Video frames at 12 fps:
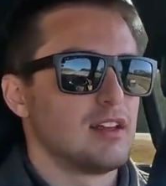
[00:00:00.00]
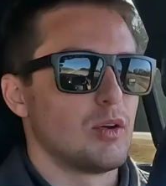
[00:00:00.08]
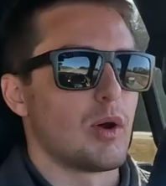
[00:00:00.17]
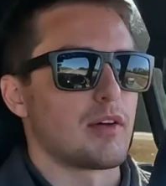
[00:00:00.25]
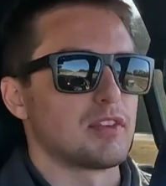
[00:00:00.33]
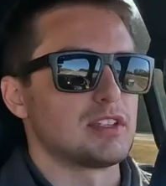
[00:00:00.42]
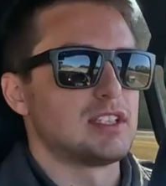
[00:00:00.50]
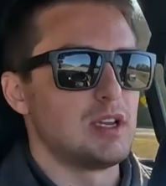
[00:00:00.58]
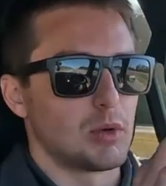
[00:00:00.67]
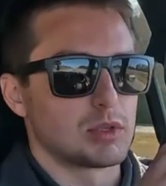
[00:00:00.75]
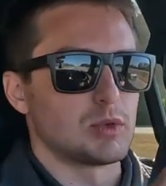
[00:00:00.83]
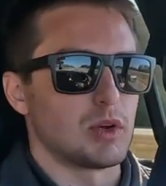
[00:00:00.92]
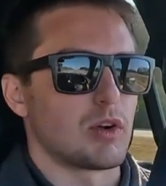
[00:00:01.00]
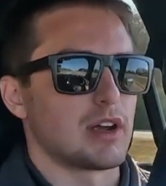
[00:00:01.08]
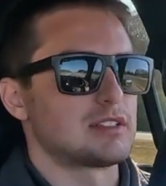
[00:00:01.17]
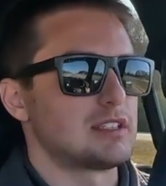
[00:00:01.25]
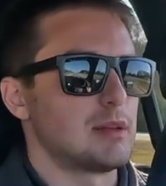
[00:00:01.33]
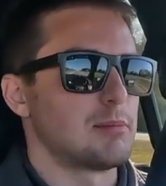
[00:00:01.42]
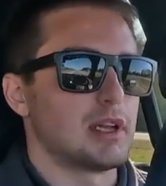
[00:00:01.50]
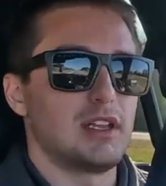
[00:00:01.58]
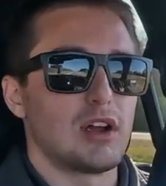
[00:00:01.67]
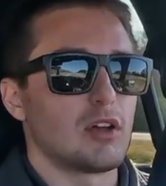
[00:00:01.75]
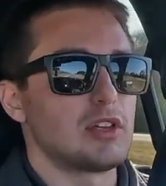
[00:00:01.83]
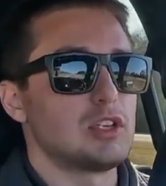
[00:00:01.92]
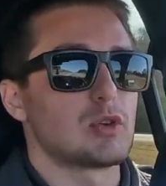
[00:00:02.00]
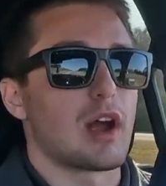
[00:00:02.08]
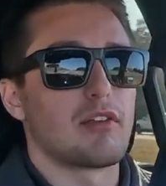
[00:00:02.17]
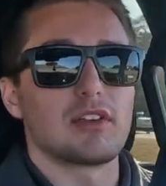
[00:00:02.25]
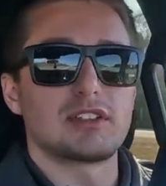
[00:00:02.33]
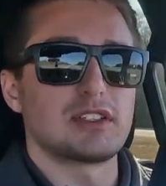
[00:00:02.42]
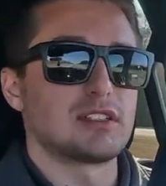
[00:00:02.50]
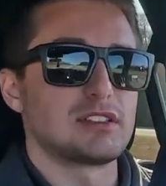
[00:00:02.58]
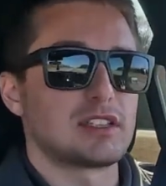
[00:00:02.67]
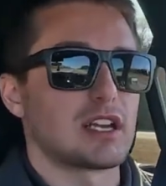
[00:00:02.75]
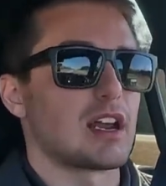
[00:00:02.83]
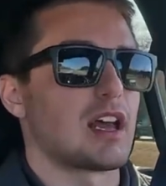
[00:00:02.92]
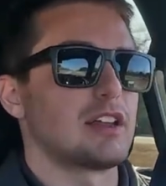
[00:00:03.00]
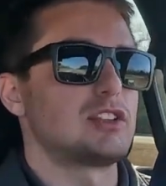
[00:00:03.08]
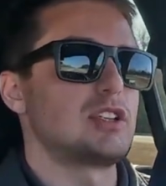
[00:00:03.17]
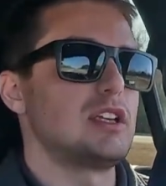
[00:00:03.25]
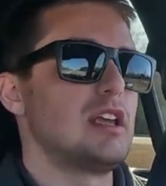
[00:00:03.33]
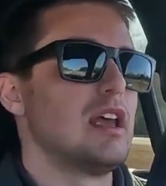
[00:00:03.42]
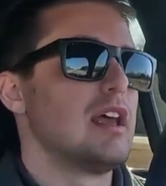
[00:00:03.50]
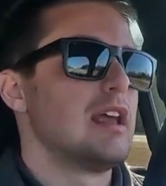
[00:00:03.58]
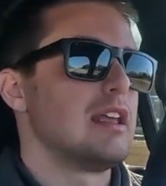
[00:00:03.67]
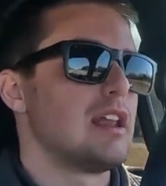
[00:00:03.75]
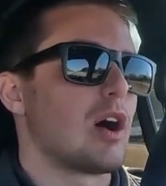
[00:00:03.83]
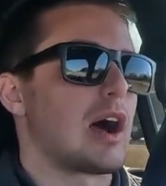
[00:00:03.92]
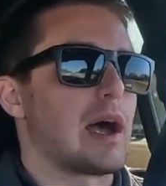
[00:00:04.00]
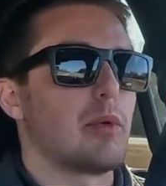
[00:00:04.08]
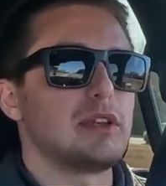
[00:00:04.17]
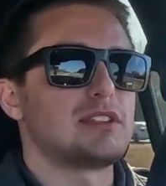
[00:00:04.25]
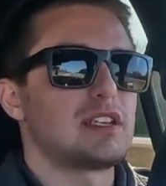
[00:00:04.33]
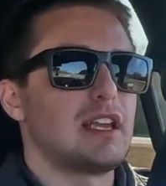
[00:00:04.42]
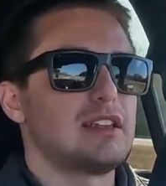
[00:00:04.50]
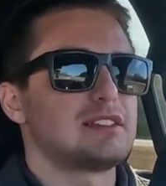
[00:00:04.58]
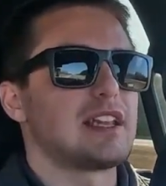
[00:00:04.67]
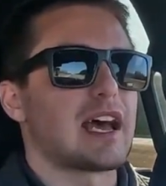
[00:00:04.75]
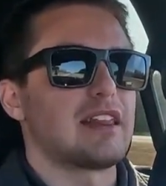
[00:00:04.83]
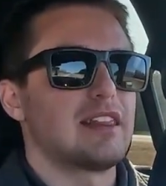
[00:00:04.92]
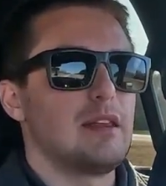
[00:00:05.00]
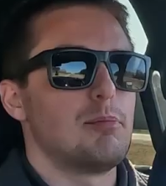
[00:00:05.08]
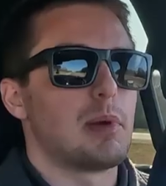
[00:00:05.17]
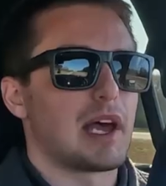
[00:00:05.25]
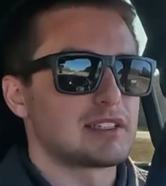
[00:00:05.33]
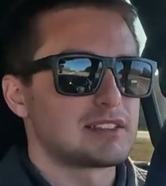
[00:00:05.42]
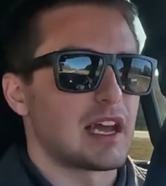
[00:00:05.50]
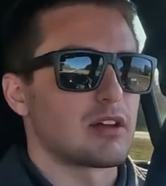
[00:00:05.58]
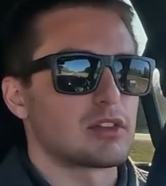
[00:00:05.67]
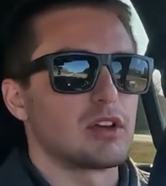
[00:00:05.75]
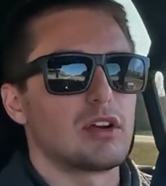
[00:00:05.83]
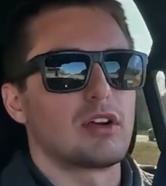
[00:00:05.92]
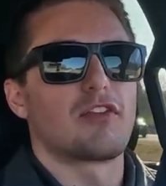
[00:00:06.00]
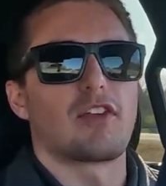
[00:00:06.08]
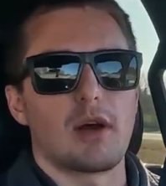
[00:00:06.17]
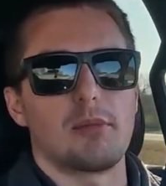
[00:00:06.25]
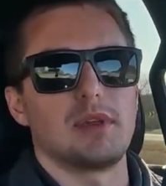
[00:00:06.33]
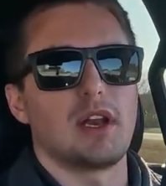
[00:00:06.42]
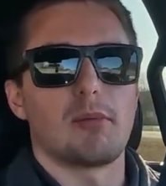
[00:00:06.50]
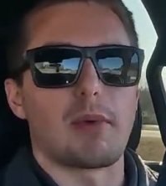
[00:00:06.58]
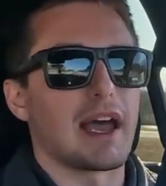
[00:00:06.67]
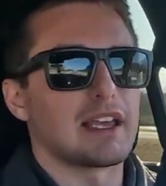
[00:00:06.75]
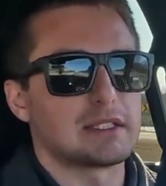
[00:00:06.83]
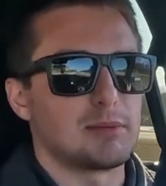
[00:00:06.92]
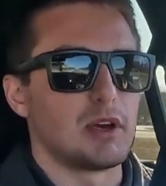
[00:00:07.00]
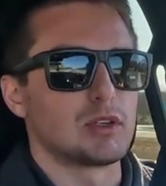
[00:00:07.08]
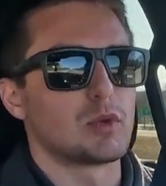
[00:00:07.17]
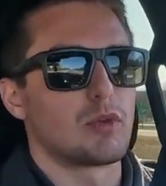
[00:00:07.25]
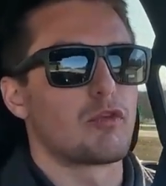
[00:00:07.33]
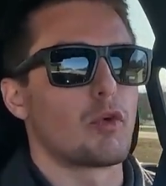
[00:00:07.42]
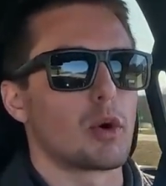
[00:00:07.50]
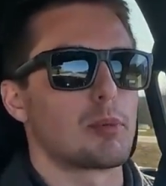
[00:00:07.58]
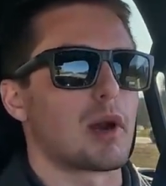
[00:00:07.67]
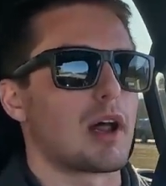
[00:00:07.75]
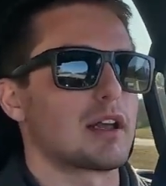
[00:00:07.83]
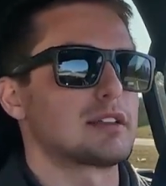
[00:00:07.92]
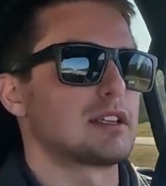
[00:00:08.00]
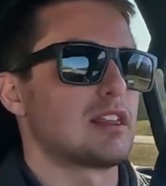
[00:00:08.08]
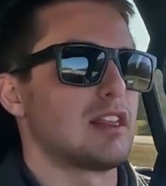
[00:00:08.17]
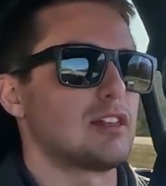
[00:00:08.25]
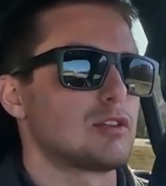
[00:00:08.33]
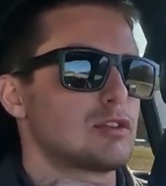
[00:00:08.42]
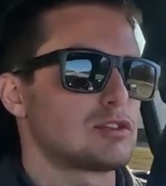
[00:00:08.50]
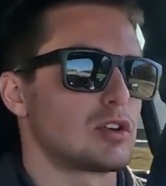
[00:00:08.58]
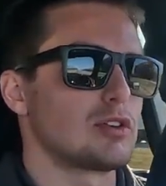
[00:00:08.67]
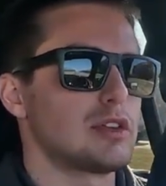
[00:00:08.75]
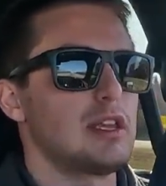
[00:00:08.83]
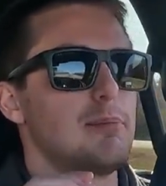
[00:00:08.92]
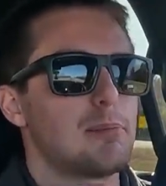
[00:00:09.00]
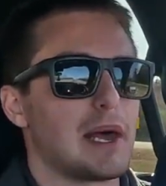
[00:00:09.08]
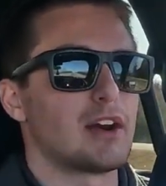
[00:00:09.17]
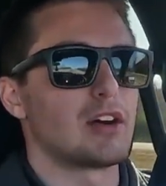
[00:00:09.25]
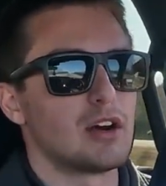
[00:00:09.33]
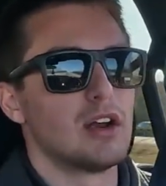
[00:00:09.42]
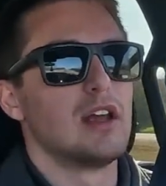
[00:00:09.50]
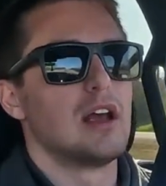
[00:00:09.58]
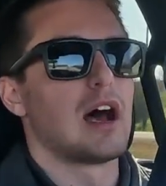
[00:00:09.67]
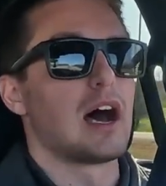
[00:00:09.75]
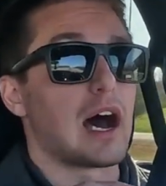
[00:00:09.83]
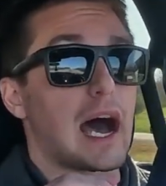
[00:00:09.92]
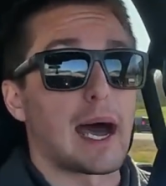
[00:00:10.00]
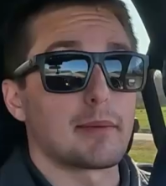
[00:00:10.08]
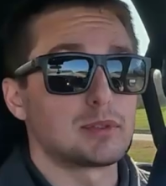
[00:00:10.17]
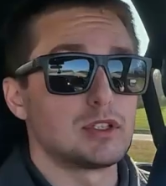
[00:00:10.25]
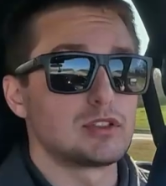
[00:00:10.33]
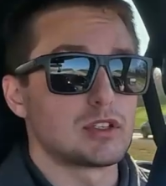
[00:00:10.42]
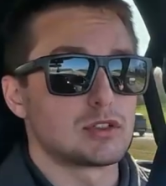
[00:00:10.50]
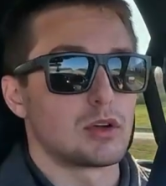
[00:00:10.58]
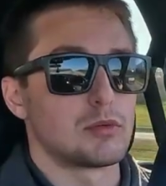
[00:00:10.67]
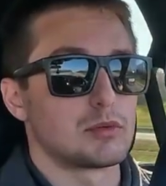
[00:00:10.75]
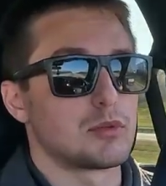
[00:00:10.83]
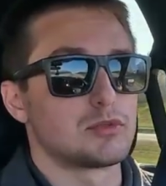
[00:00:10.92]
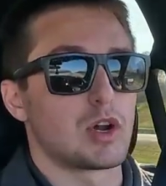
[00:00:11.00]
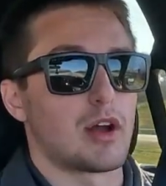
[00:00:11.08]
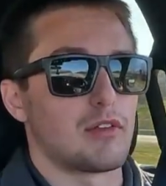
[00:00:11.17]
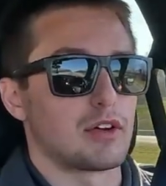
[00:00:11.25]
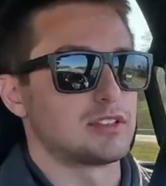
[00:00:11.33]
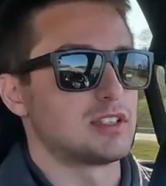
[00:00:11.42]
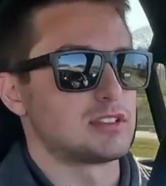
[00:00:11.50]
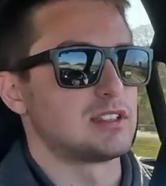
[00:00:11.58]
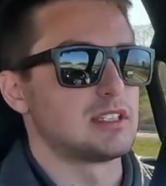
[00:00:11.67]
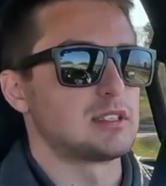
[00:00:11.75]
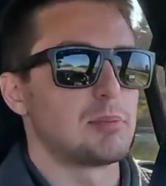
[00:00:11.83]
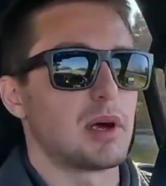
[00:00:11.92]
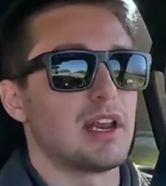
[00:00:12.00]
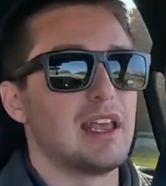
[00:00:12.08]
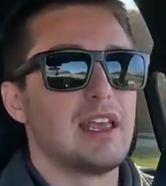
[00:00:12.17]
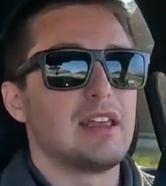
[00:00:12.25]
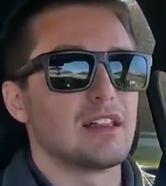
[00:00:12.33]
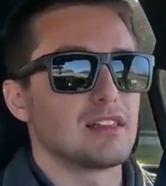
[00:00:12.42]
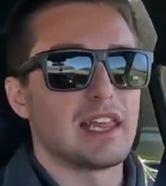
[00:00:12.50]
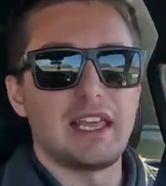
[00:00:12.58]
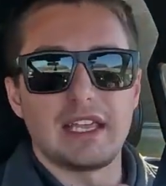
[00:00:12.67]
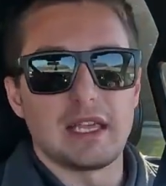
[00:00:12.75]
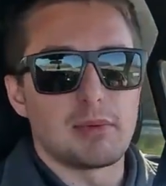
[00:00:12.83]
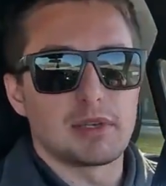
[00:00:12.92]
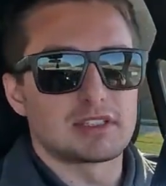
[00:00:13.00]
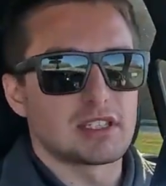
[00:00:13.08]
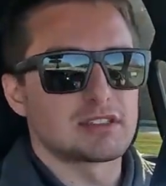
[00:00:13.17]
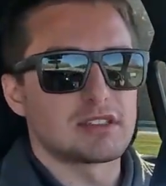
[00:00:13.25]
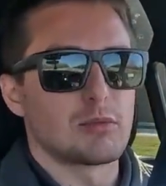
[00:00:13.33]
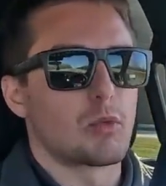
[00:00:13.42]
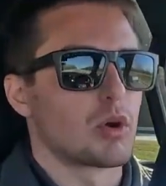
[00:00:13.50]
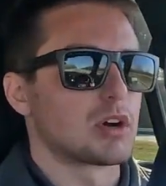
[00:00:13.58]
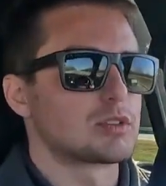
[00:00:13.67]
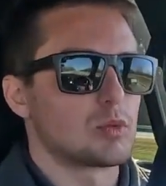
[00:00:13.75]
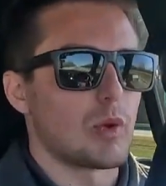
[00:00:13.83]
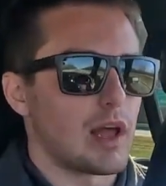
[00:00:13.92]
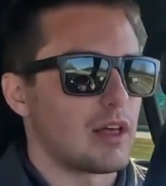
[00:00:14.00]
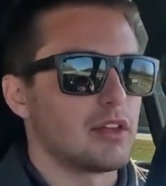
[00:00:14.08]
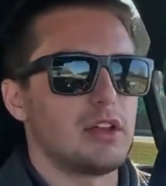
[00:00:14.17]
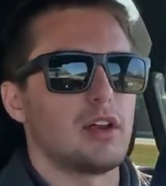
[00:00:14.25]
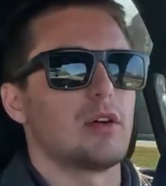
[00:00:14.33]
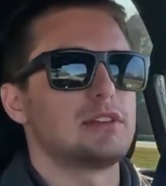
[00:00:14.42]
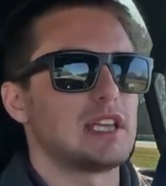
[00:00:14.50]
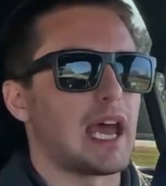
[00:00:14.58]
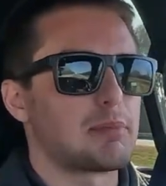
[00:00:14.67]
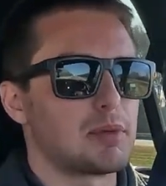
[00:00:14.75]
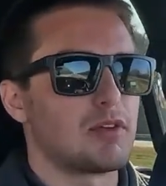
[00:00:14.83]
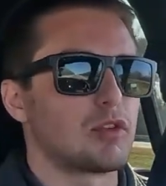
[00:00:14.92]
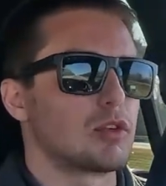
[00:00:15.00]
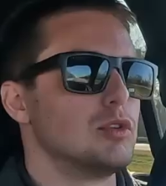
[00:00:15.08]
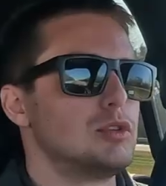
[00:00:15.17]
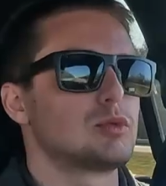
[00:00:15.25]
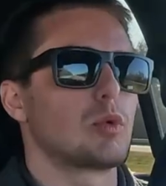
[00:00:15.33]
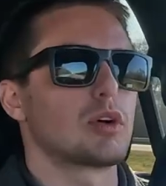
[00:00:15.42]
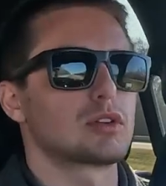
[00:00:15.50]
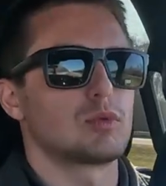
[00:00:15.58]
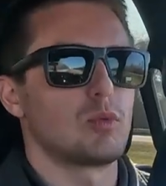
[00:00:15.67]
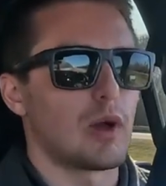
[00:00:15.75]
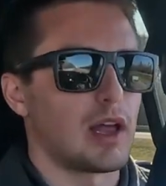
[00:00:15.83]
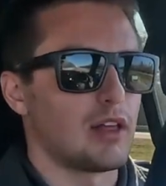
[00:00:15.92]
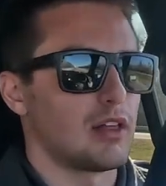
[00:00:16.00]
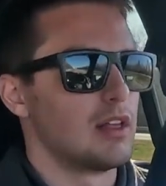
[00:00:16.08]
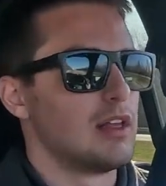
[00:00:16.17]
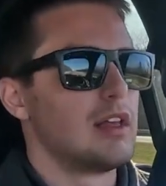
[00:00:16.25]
We'll have to see once we crest it. But, you know, the driver assistance technology, you know, I wouldn't say is not the best out there from, you know, my experience with Ford products. I think there's certainly better options in terms of driver assistance, but the lane keeping system works well. You know, adaptive cruise works well.